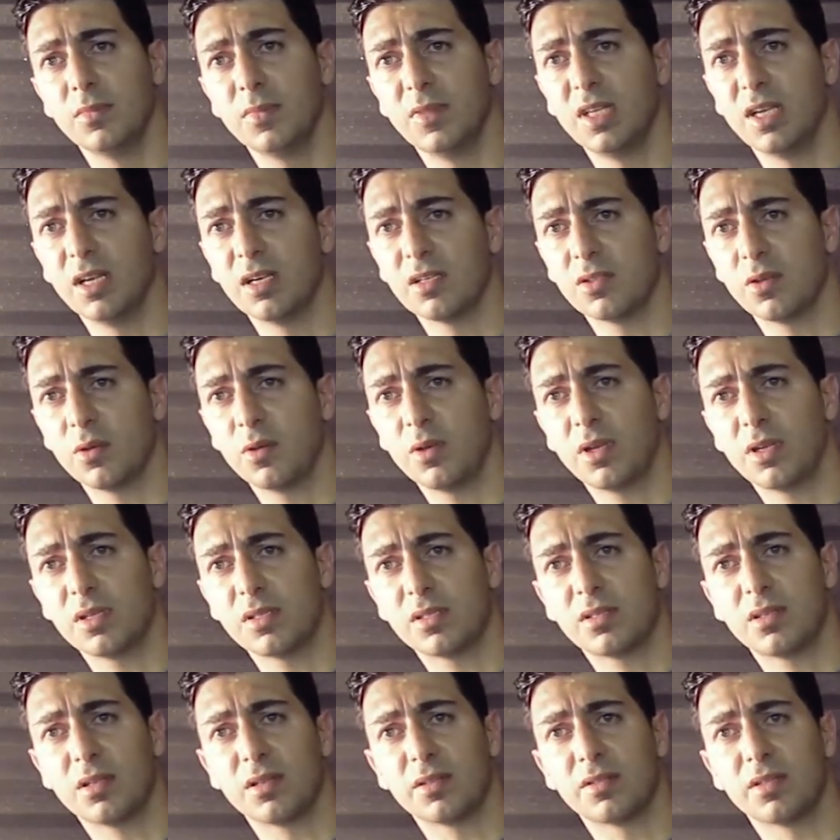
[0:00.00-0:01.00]
Yeah, so you could
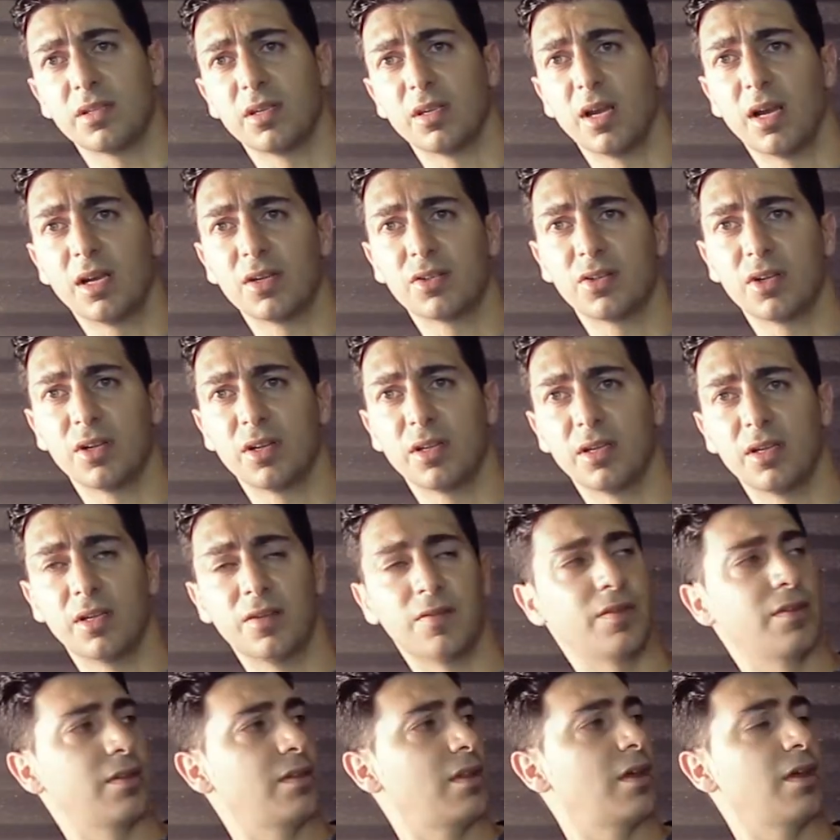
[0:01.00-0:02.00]
still see actually,
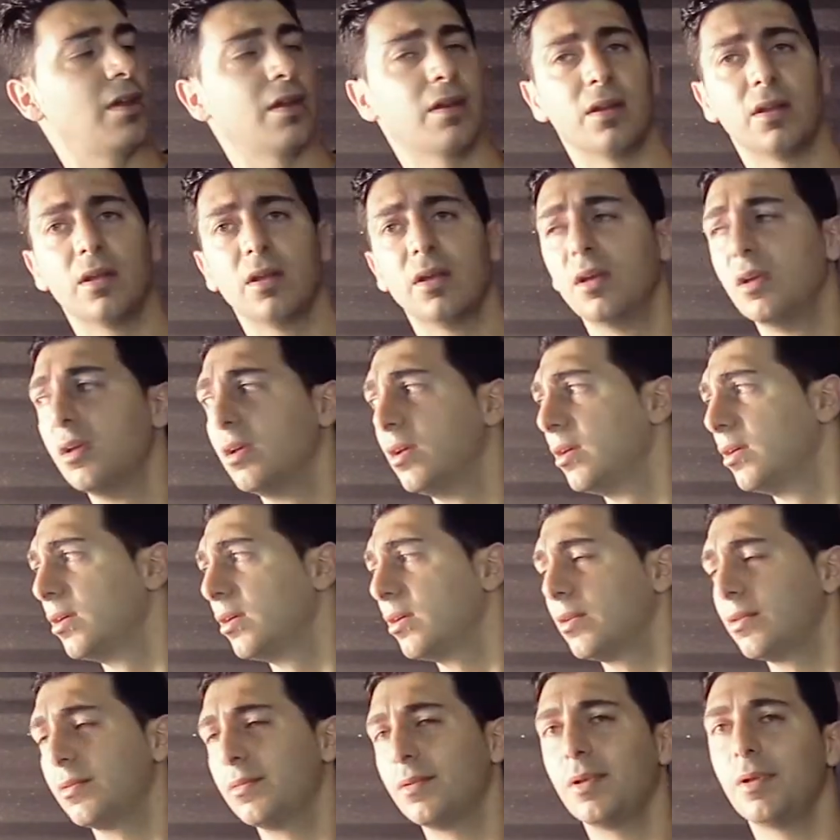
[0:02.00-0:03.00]
even then,
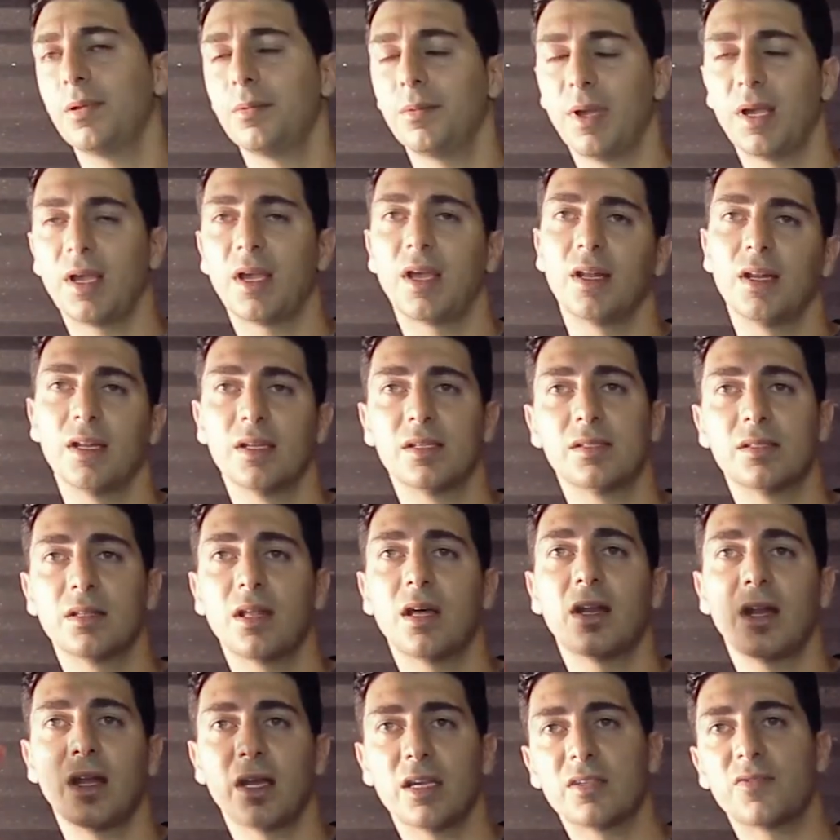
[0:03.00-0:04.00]
again, it's
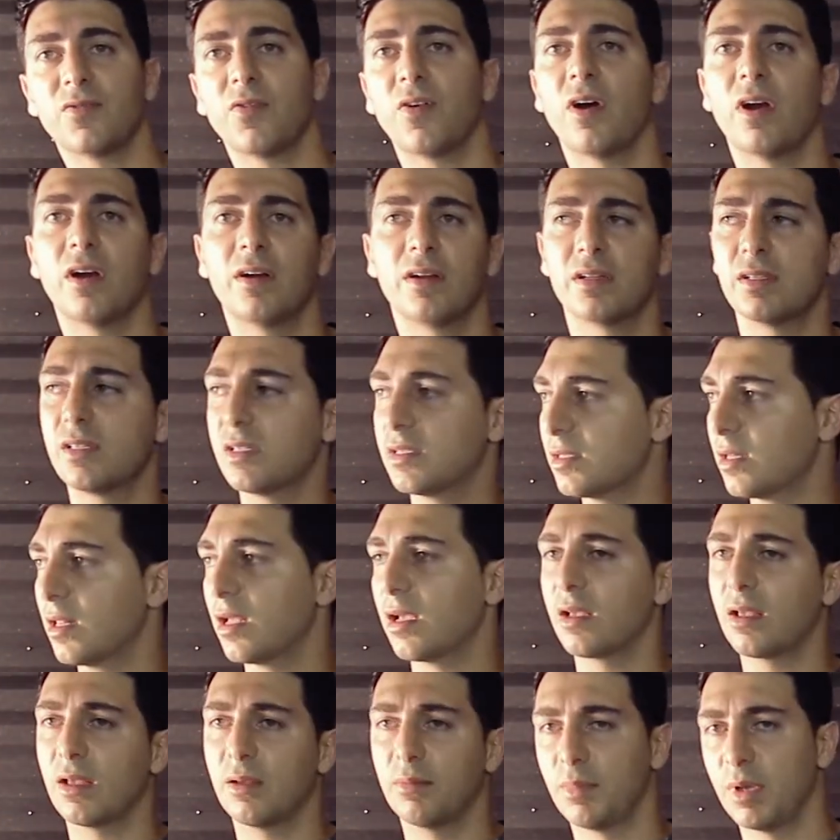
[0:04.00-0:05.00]
not as far. This is
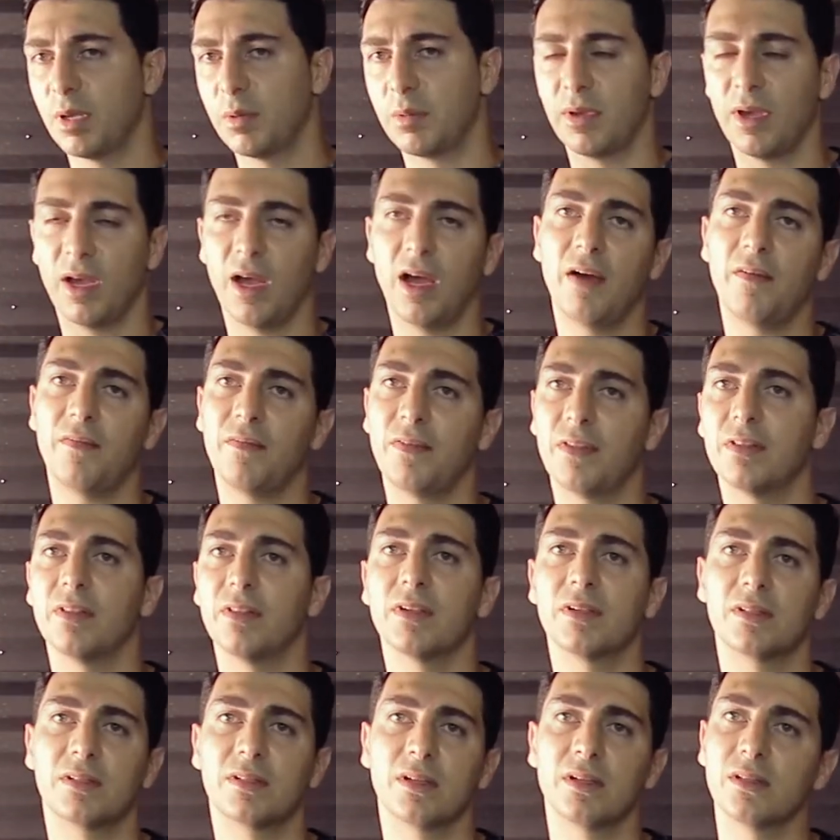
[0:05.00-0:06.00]
maybe half the
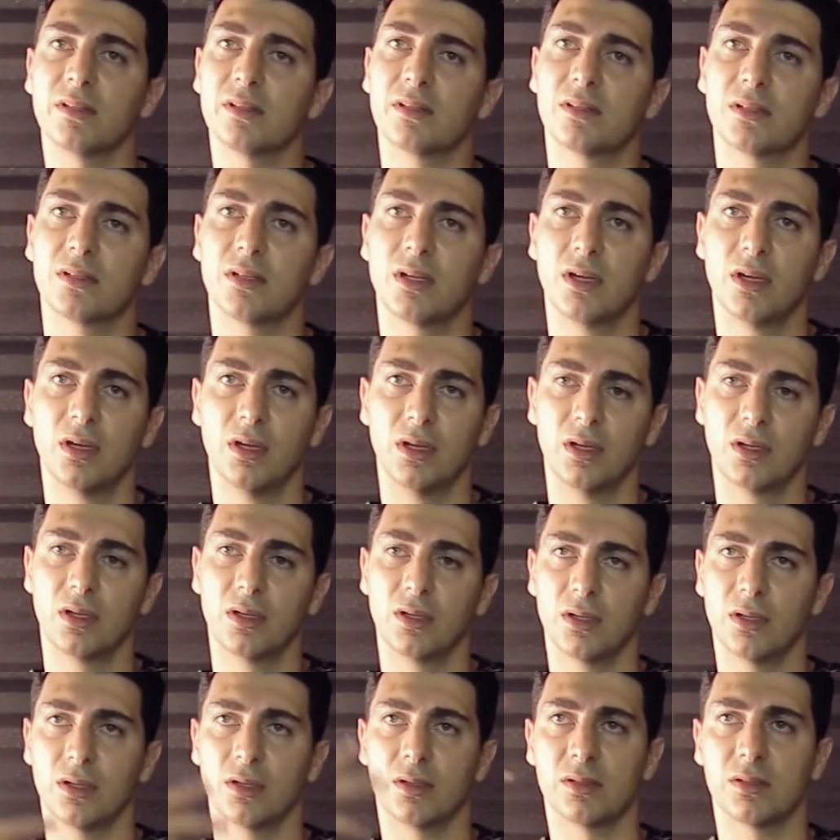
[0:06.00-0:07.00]
distance
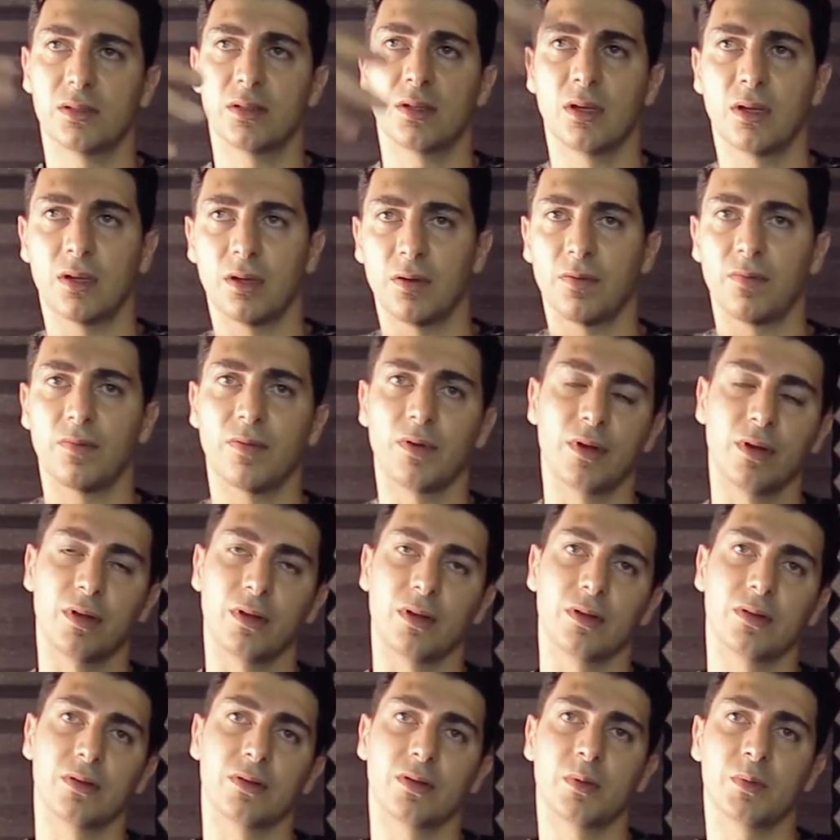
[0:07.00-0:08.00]
instead of
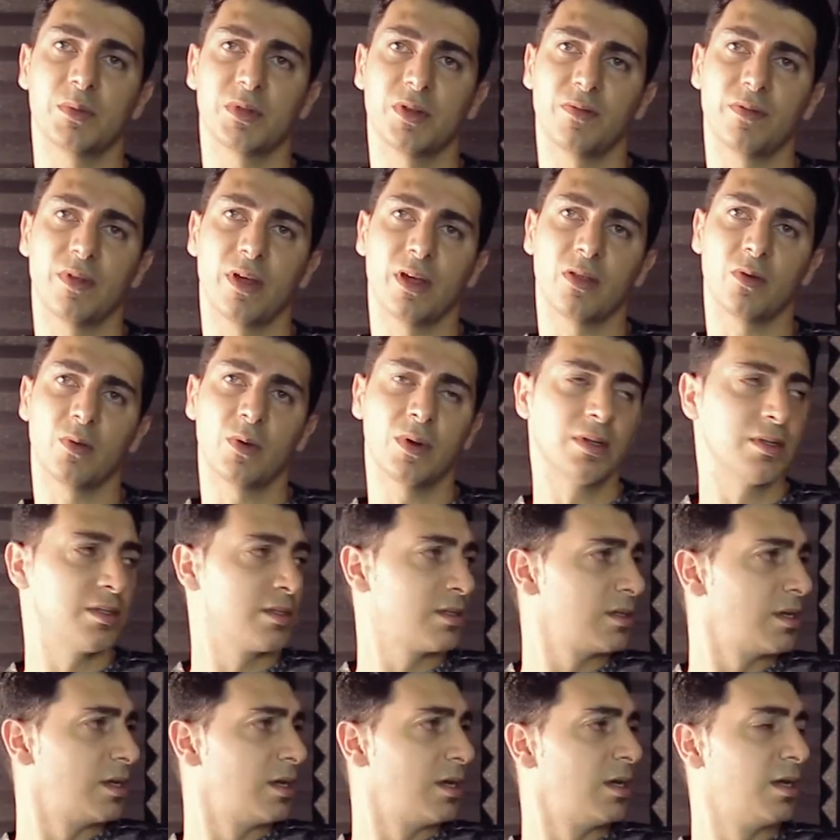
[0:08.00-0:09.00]
in terms of the other
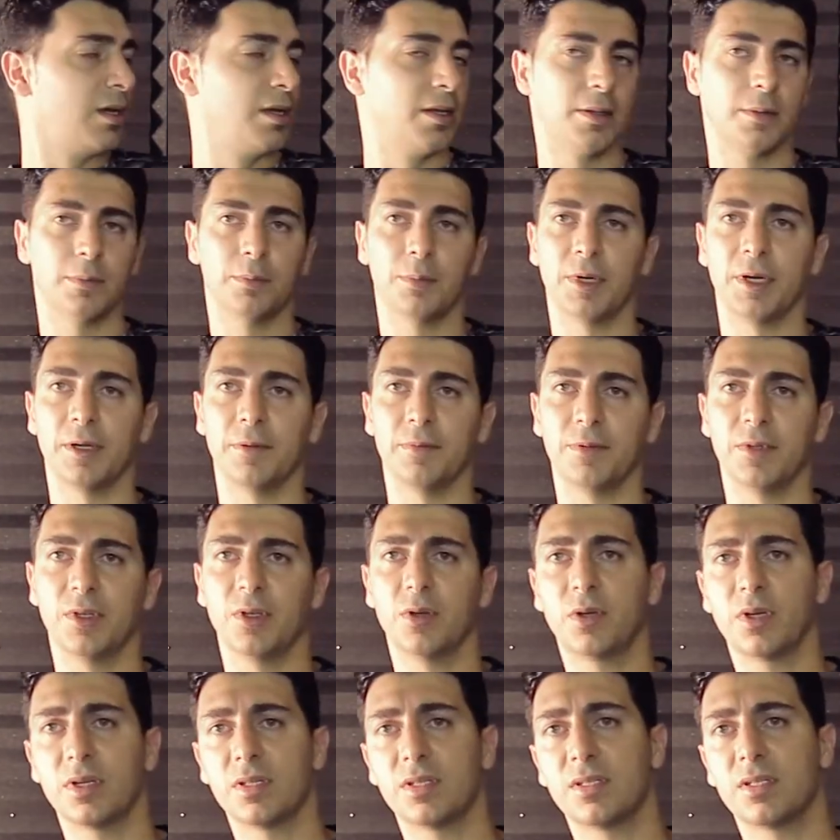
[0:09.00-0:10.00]
ones. But
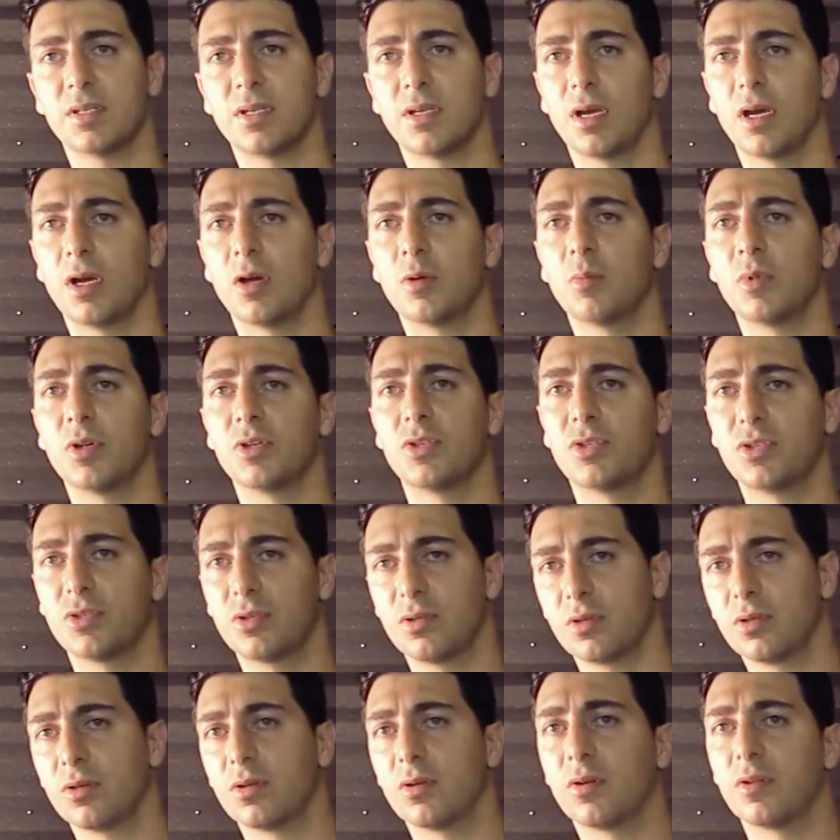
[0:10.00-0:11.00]
you could see how much
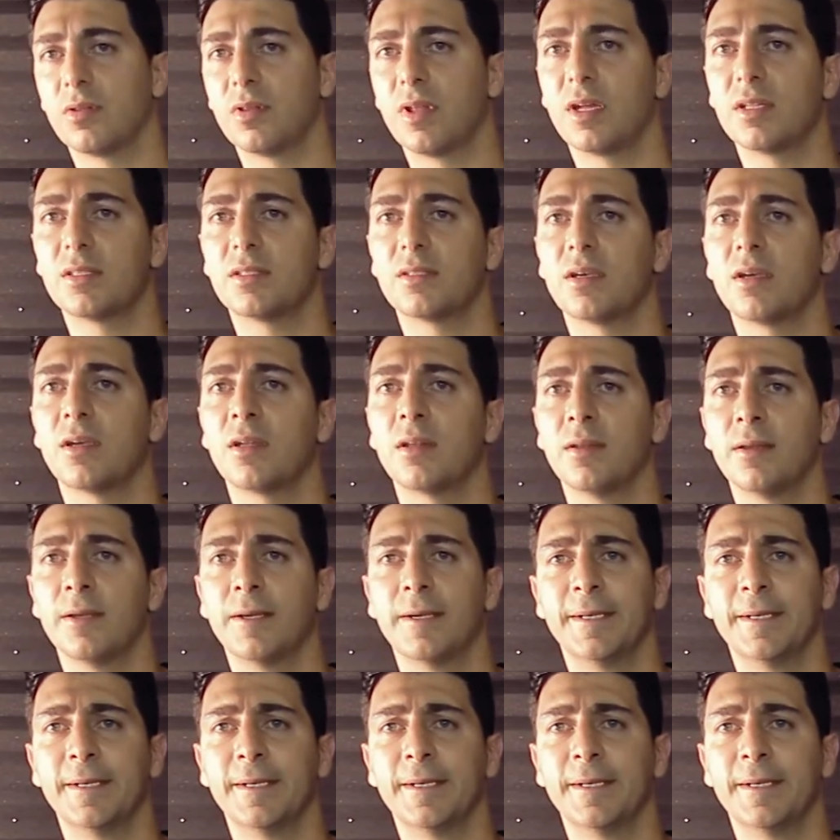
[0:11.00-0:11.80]
on that side.